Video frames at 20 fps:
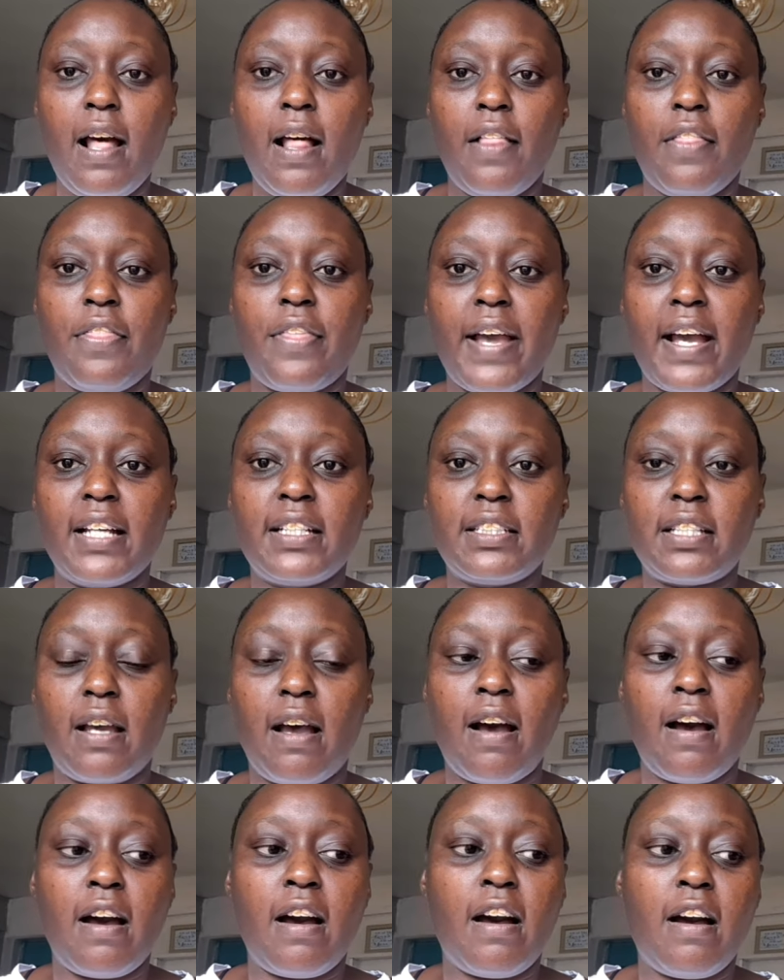that
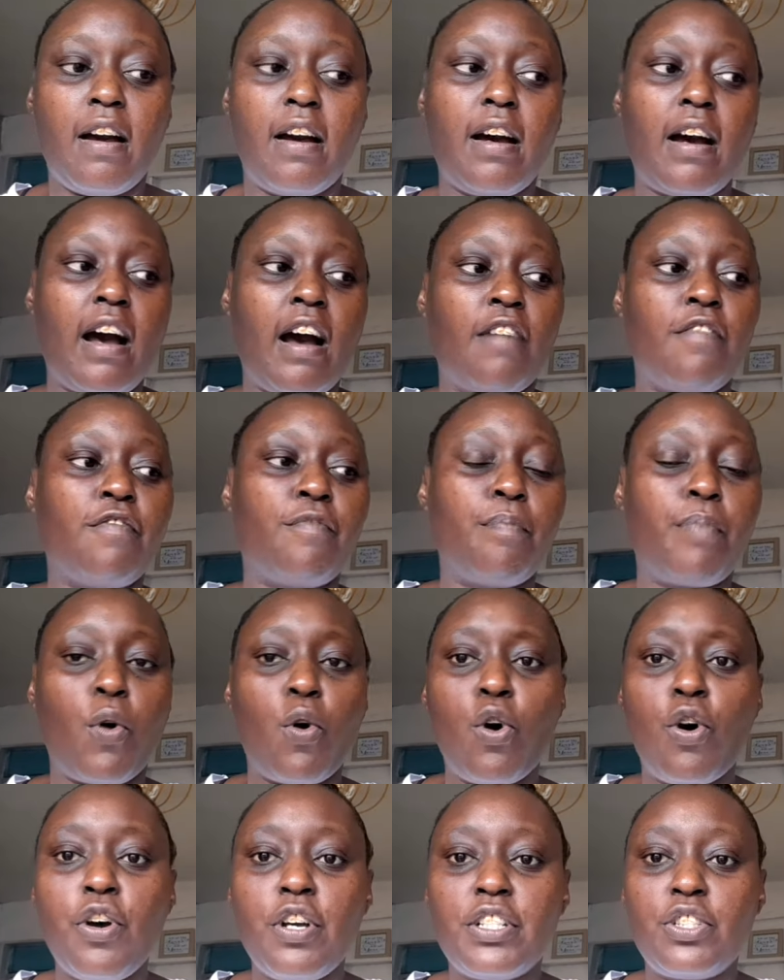I've
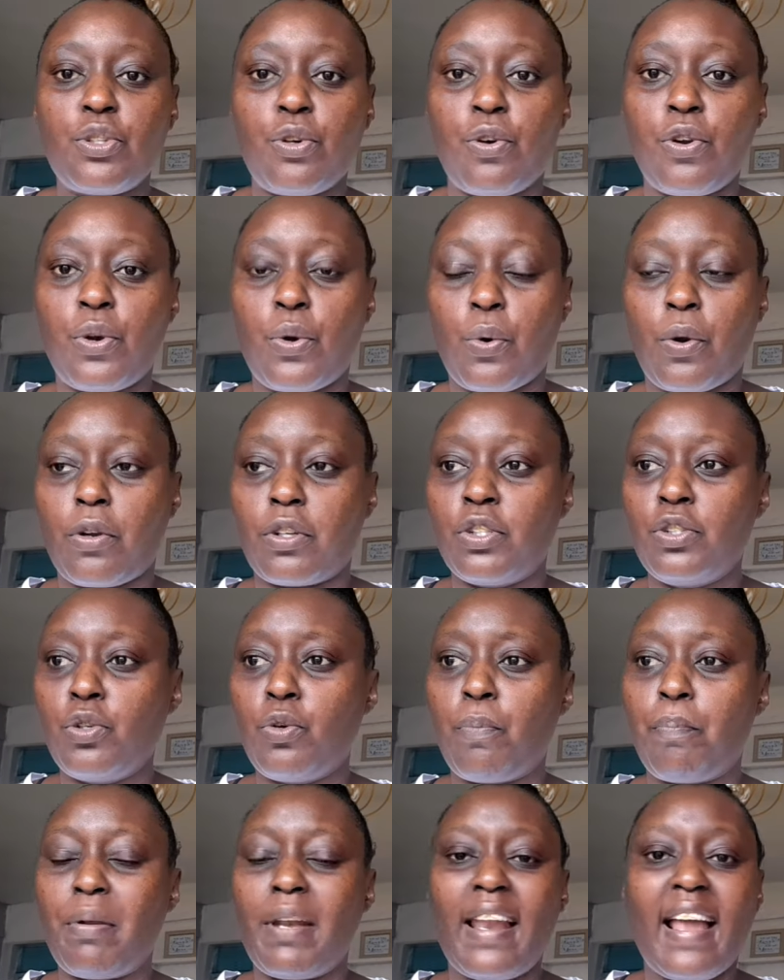bought, or you
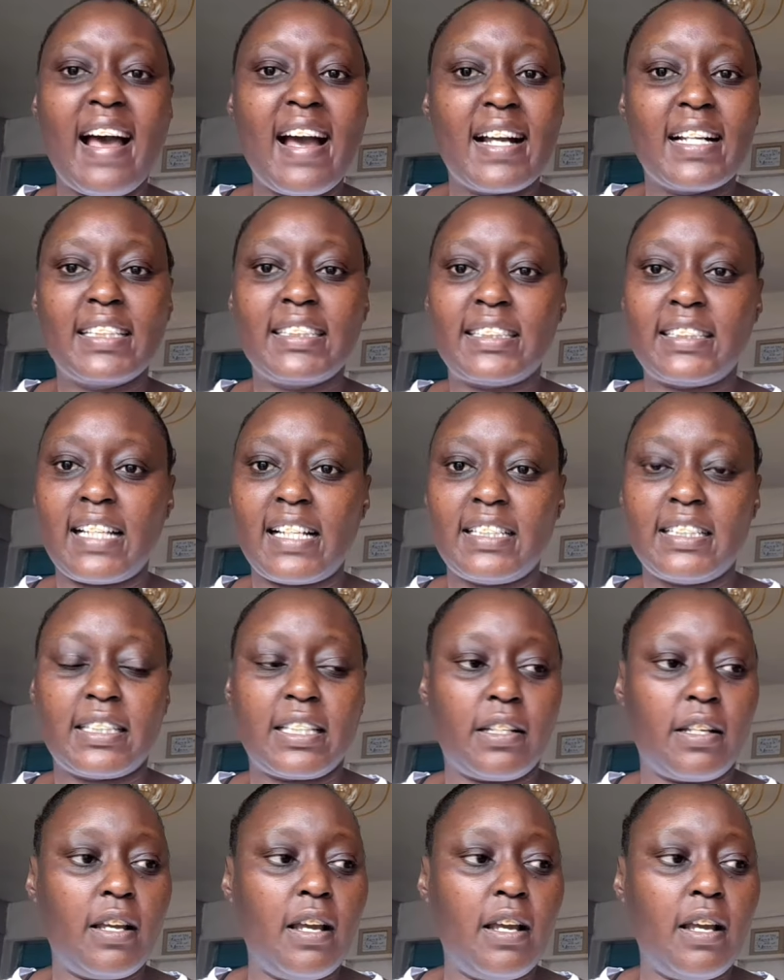know, plugs that